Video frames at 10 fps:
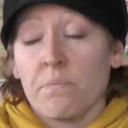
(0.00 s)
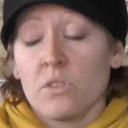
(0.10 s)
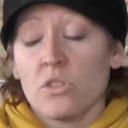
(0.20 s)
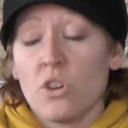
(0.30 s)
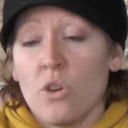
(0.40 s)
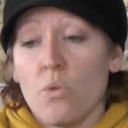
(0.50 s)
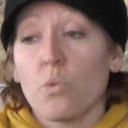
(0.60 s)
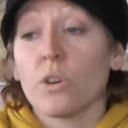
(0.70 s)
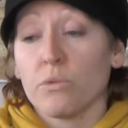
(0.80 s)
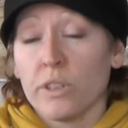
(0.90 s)
So
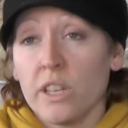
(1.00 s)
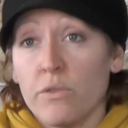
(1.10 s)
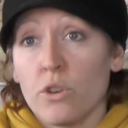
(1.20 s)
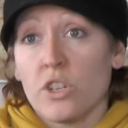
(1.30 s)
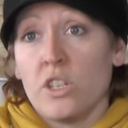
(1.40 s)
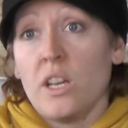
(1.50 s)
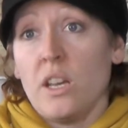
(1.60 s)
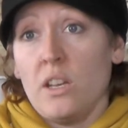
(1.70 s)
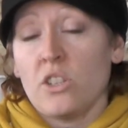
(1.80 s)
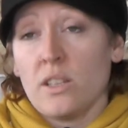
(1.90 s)
we're really fortunate
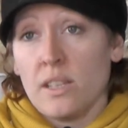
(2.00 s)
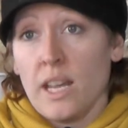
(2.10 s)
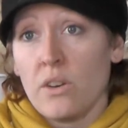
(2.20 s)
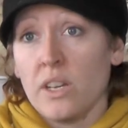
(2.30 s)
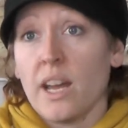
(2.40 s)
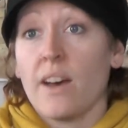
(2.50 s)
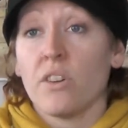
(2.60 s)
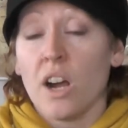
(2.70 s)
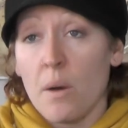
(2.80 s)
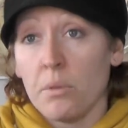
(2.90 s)
in Johnson County to have
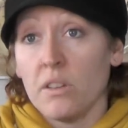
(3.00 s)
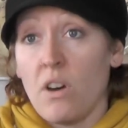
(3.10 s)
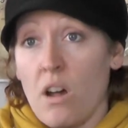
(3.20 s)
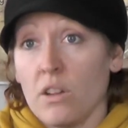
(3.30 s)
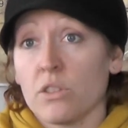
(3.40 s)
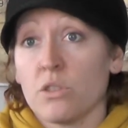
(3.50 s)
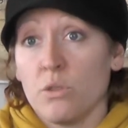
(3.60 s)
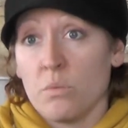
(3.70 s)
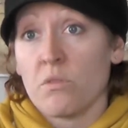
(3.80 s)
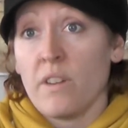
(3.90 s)
a couple of haulers who
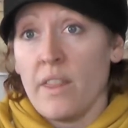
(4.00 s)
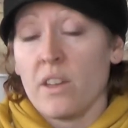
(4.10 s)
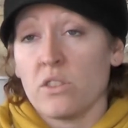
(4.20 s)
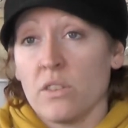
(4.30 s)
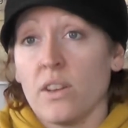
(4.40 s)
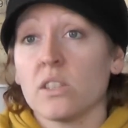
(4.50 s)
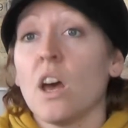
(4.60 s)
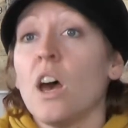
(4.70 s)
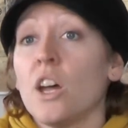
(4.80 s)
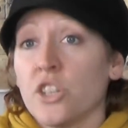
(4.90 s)
can provide that service.
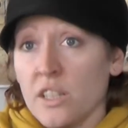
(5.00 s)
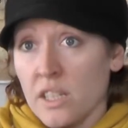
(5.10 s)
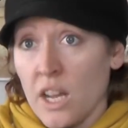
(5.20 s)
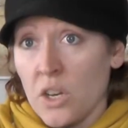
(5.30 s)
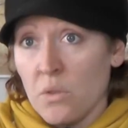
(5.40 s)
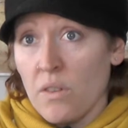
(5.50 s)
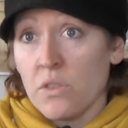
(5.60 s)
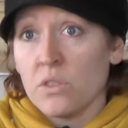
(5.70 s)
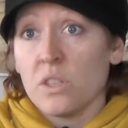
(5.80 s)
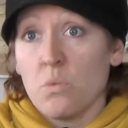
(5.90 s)
Johnson County
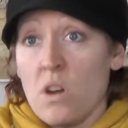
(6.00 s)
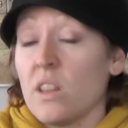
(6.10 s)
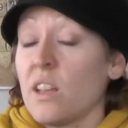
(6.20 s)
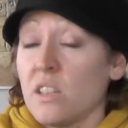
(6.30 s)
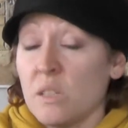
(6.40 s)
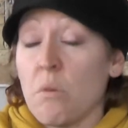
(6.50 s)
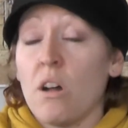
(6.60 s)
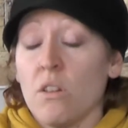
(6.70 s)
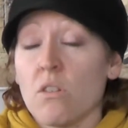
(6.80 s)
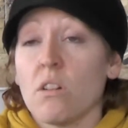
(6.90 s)
Refuse is one, and that's a
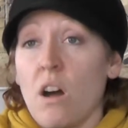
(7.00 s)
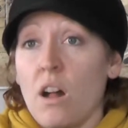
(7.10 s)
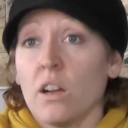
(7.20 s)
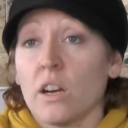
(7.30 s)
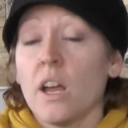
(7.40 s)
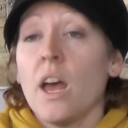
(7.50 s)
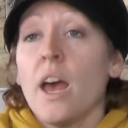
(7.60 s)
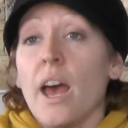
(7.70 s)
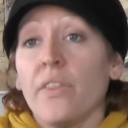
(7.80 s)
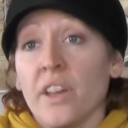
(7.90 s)
small local hauler,
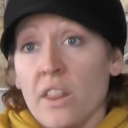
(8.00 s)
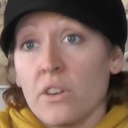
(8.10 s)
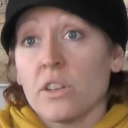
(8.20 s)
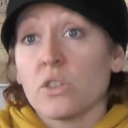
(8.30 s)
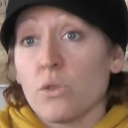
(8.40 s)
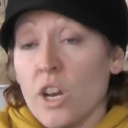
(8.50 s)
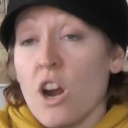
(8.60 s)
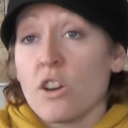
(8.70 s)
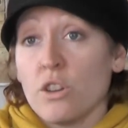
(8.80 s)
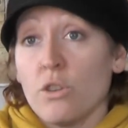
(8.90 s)
and the other is Green
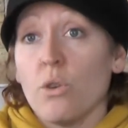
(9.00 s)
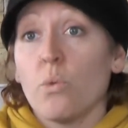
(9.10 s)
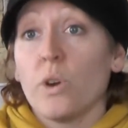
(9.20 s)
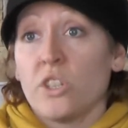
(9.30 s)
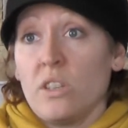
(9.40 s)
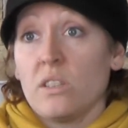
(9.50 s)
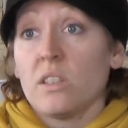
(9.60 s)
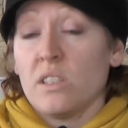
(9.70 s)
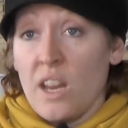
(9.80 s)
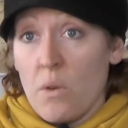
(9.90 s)
RU, which is
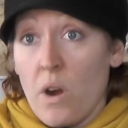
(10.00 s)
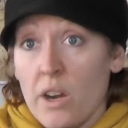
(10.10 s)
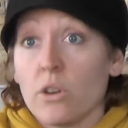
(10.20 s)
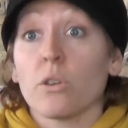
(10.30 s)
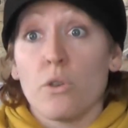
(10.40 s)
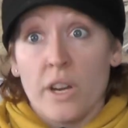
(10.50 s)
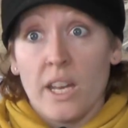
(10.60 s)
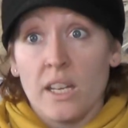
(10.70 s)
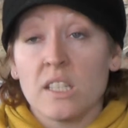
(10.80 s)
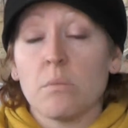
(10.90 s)
a statewide or
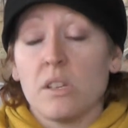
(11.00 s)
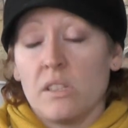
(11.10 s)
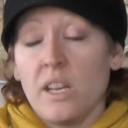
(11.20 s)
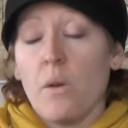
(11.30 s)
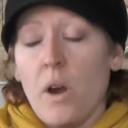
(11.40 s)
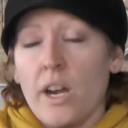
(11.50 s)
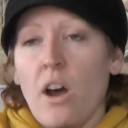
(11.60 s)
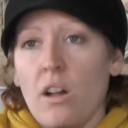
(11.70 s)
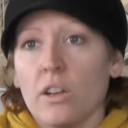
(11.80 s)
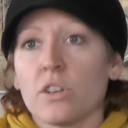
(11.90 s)
getting to be a statewide
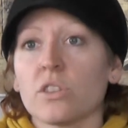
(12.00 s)
hauler.